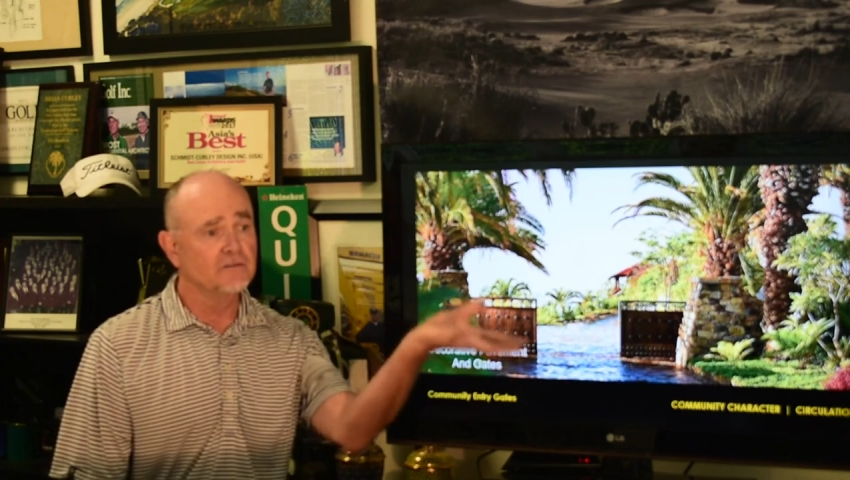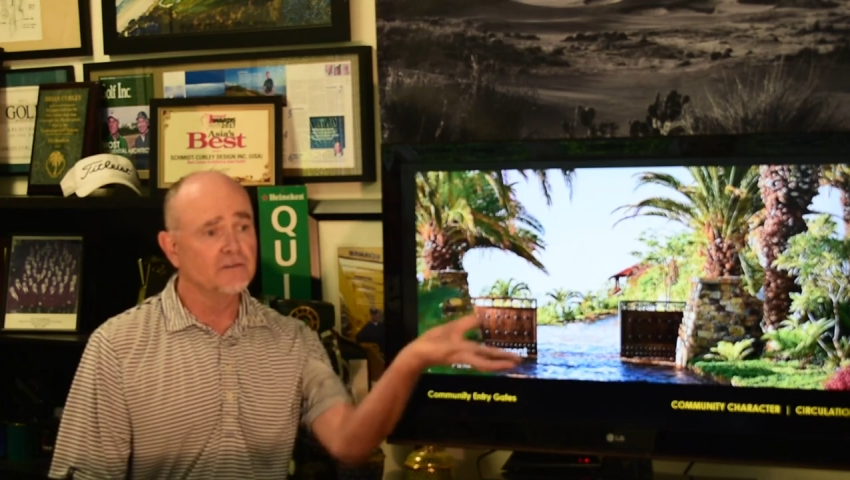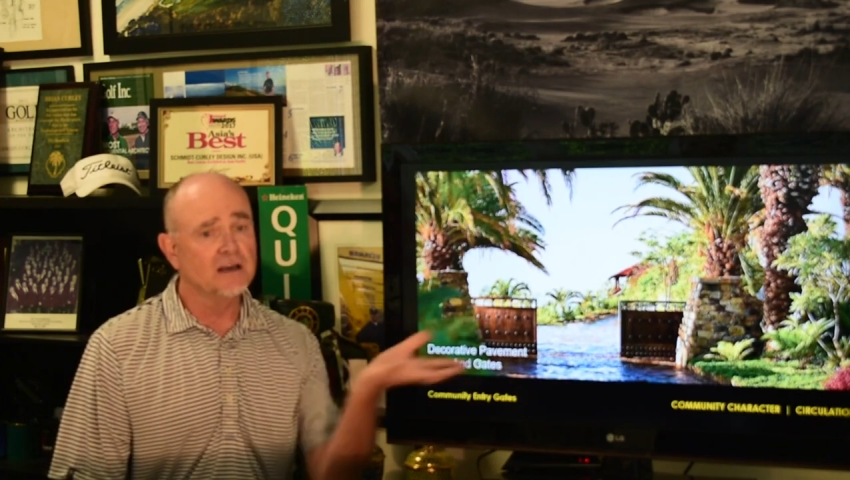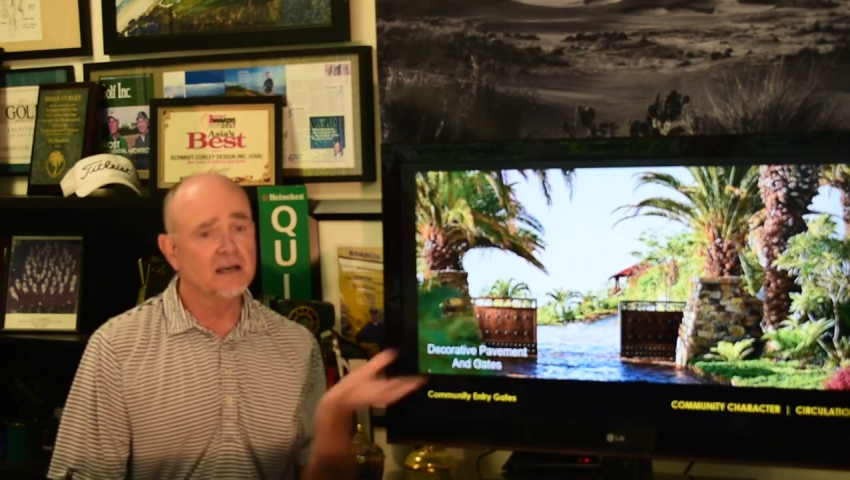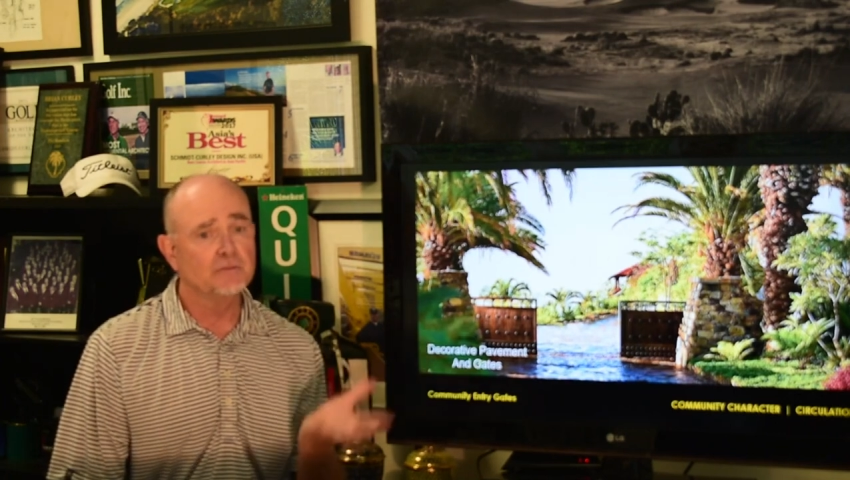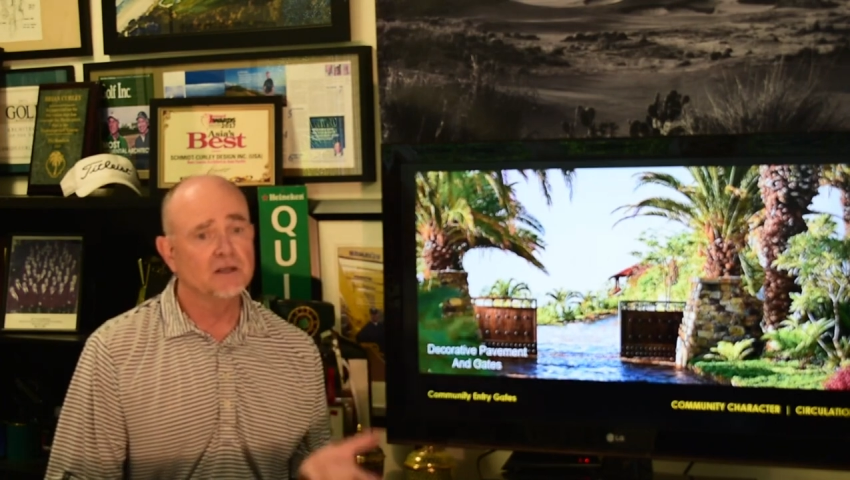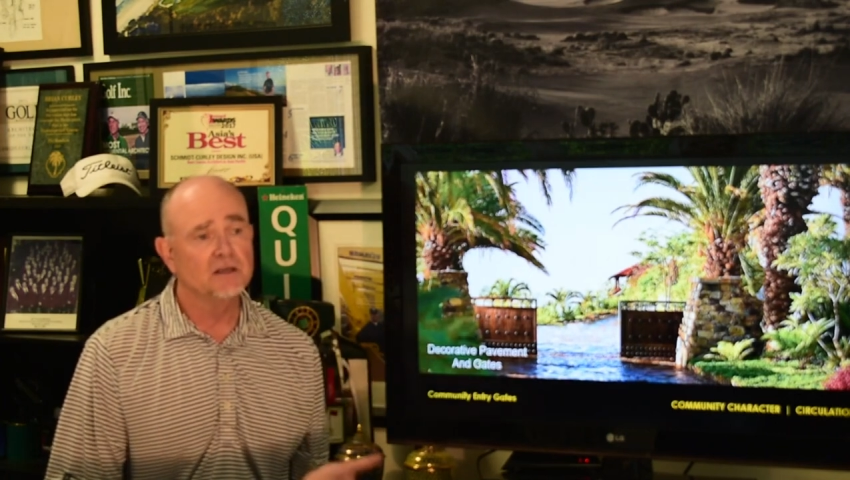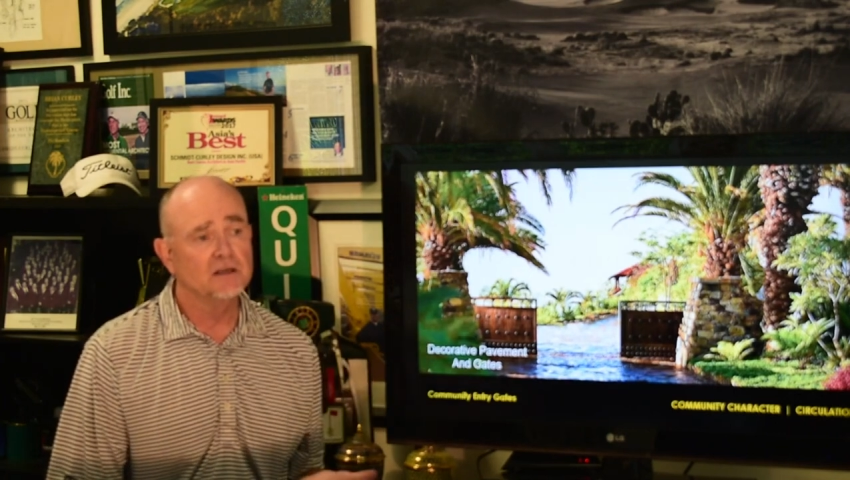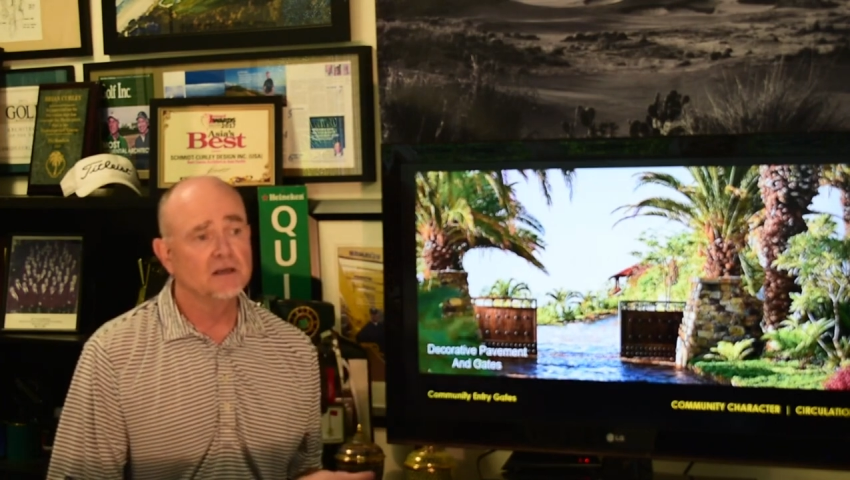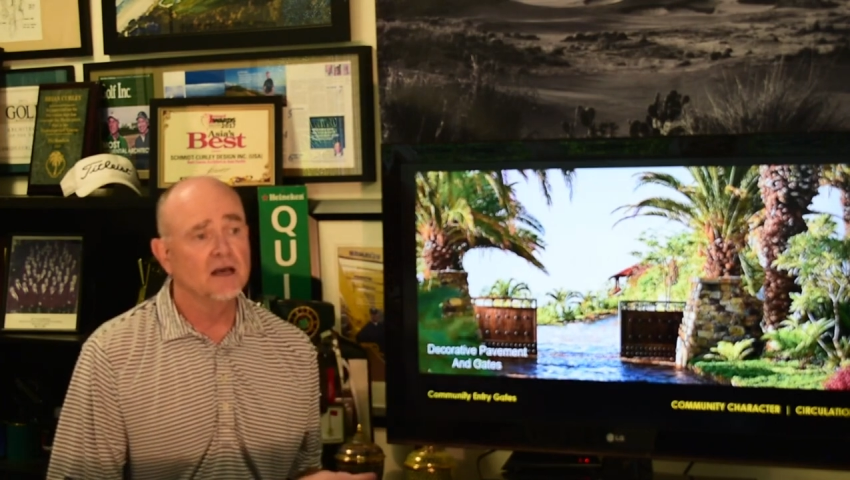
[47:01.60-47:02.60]

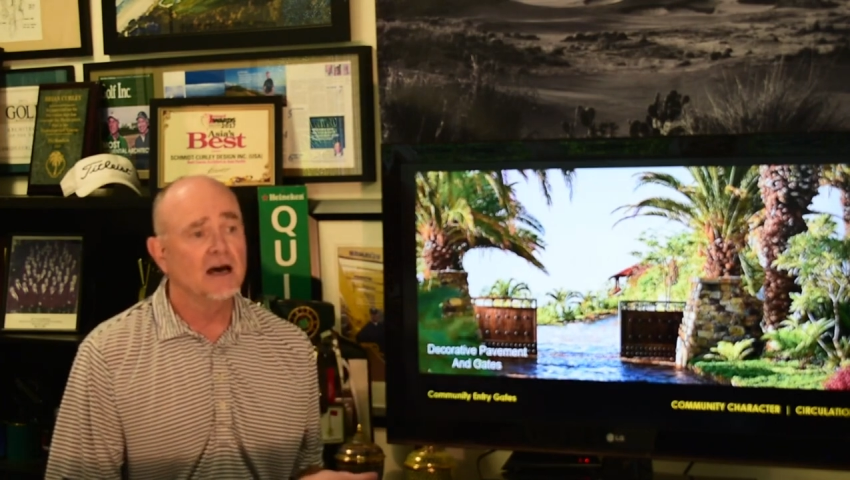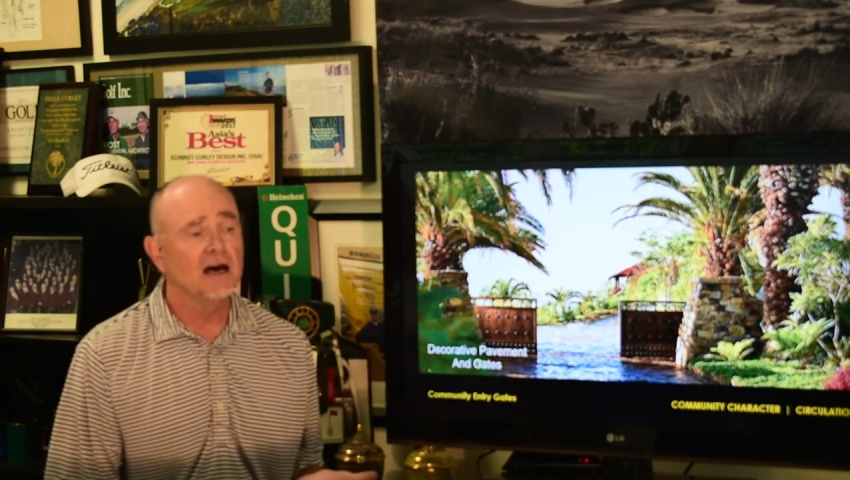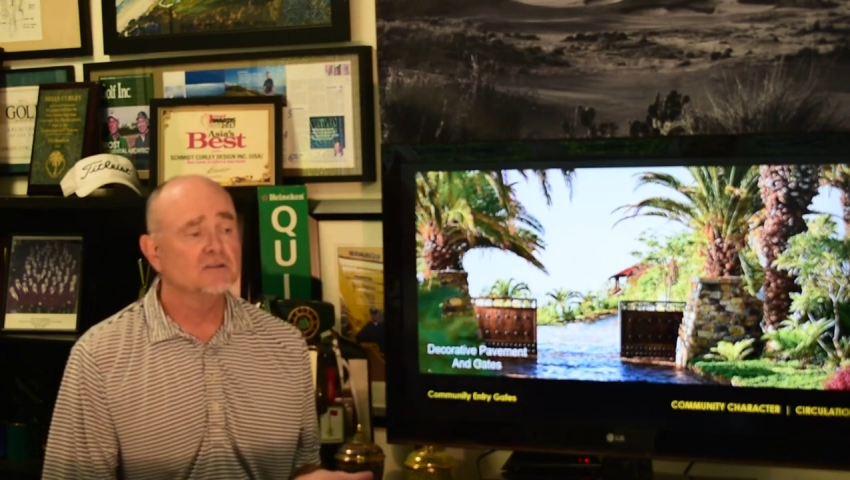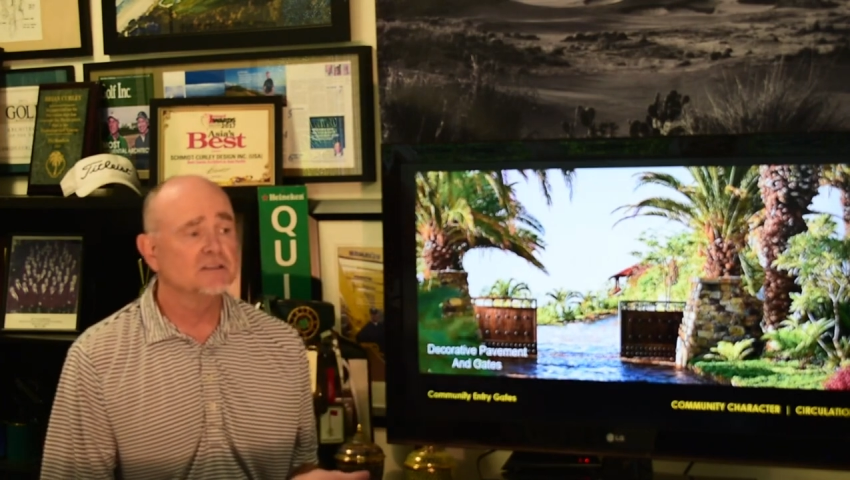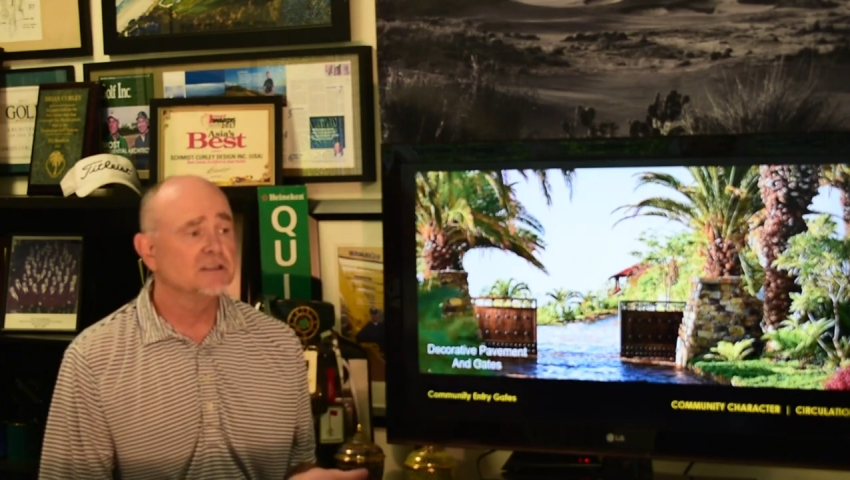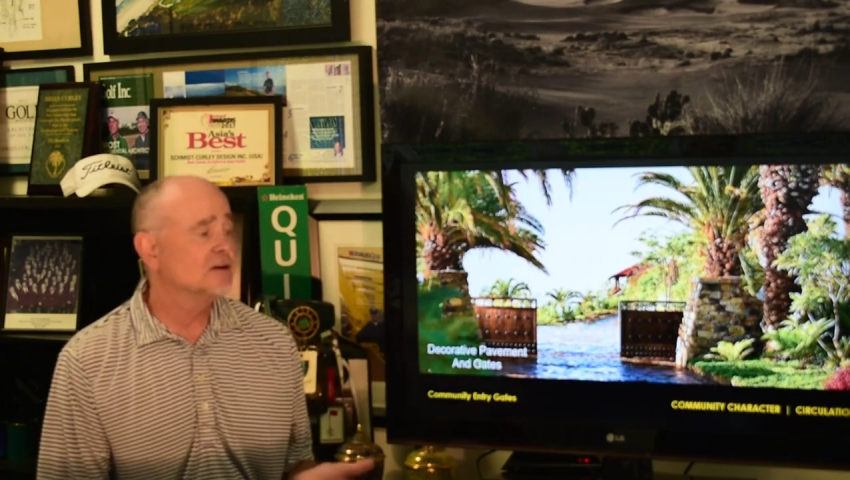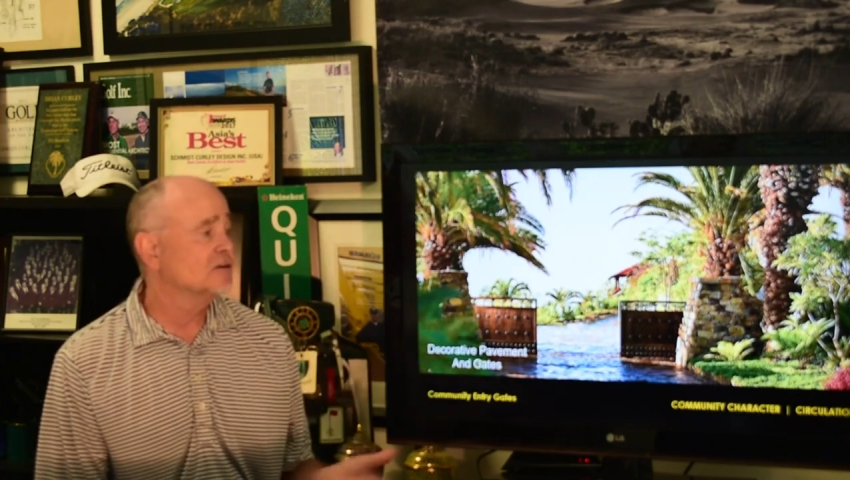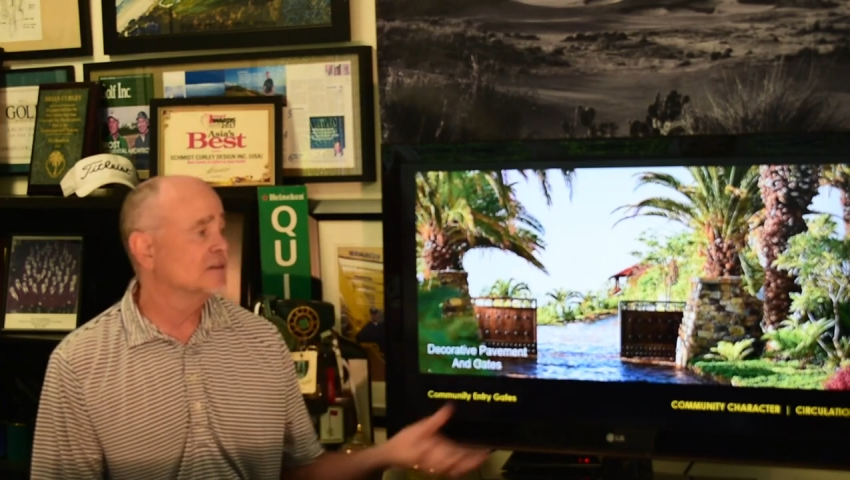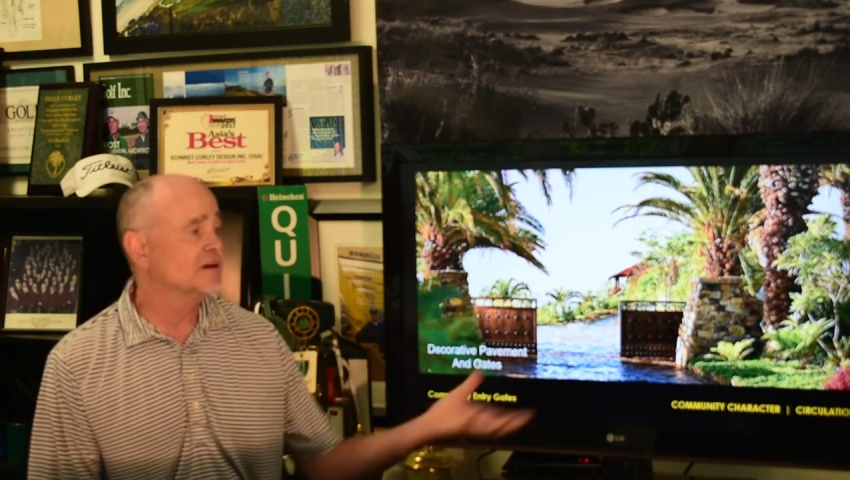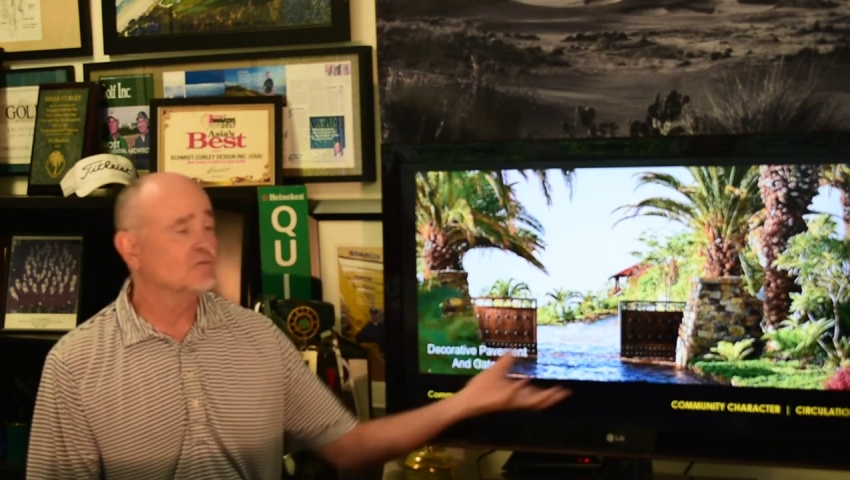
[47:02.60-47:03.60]
VIP housing
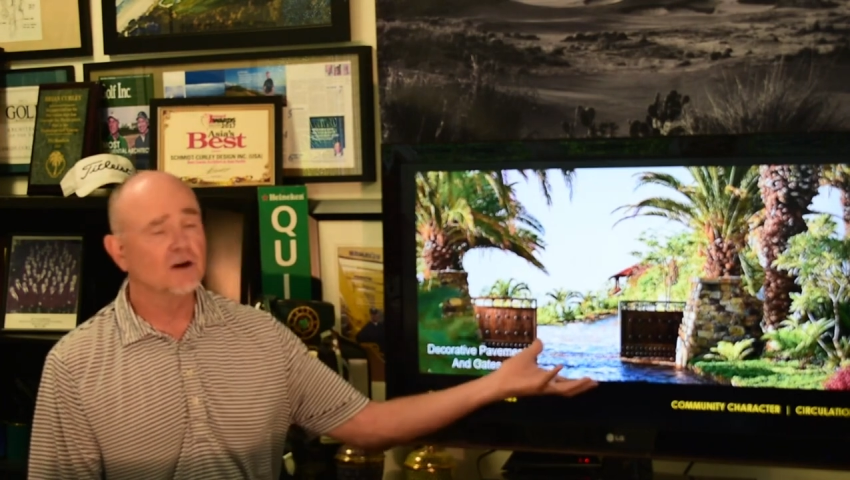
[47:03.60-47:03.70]
area that